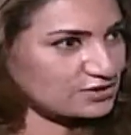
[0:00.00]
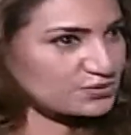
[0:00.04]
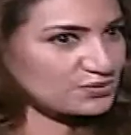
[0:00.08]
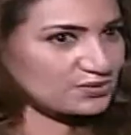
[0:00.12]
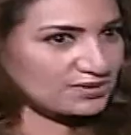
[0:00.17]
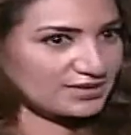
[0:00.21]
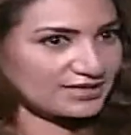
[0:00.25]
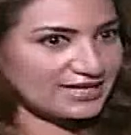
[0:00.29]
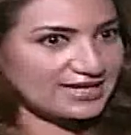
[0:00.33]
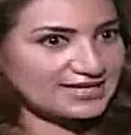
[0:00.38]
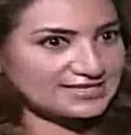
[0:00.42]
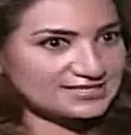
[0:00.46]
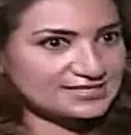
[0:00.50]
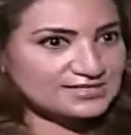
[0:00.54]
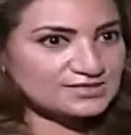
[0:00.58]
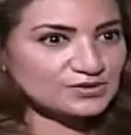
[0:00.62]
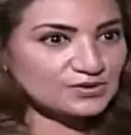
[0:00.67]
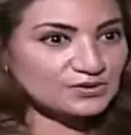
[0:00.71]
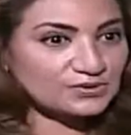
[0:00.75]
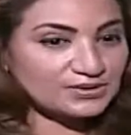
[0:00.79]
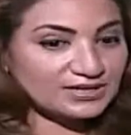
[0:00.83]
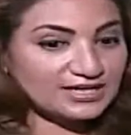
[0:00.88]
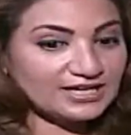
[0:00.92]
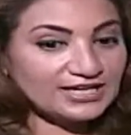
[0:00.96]
Each one has
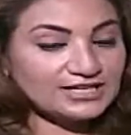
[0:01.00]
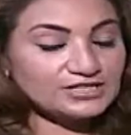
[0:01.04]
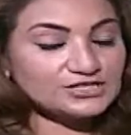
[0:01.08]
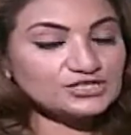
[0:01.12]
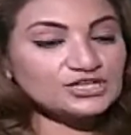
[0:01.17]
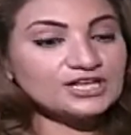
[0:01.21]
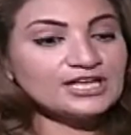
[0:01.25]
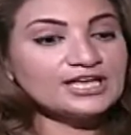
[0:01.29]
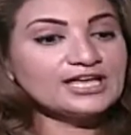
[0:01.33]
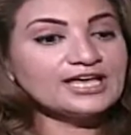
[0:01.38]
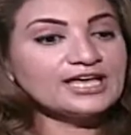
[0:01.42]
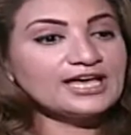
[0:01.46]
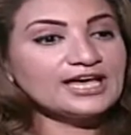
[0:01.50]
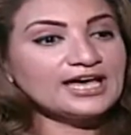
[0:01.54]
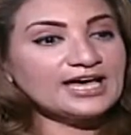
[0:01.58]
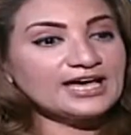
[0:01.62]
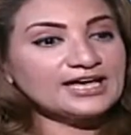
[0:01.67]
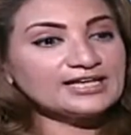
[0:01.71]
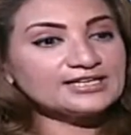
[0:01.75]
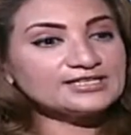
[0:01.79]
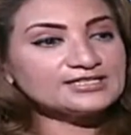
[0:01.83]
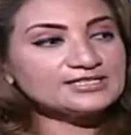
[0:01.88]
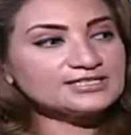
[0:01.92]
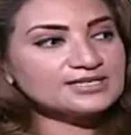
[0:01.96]
his own age,
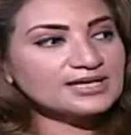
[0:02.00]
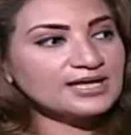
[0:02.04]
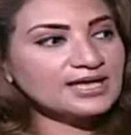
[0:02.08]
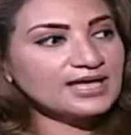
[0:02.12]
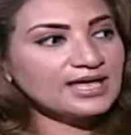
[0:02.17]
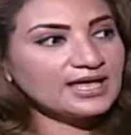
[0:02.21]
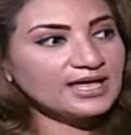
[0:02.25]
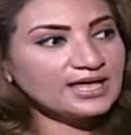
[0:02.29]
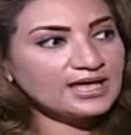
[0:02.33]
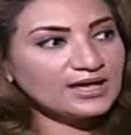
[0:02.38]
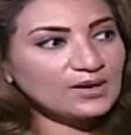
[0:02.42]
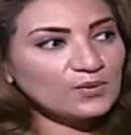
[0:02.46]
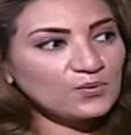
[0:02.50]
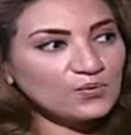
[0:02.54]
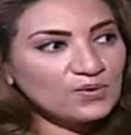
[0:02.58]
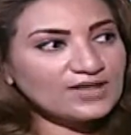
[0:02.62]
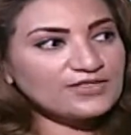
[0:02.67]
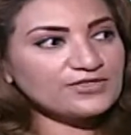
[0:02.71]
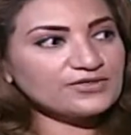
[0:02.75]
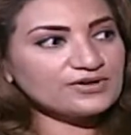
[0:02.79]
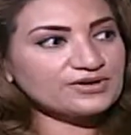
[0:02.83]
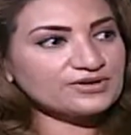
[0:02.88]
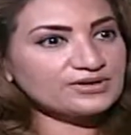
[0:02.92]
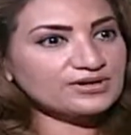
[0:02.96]
and
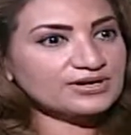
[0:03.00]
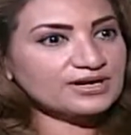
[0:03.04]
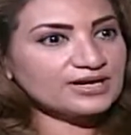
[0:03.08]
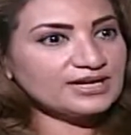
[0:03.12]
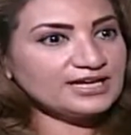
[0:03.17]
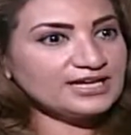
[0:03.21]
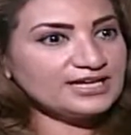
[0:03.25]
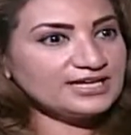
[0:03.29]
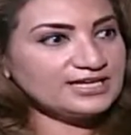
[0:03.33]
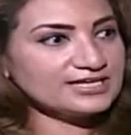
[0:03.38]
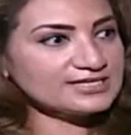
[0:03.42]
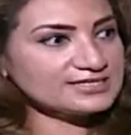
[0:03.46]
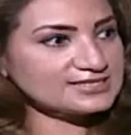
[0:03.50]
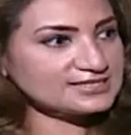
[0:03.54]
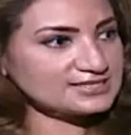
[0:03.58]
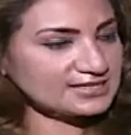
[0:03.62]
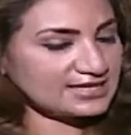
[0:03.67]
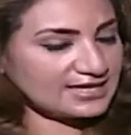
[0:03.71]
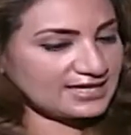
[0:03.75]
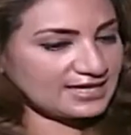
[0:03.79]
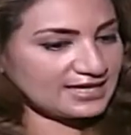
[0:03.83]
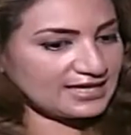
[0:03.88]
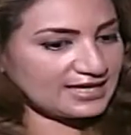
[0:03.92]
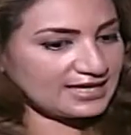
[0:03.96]
whether he
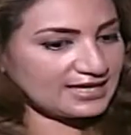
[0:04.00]
is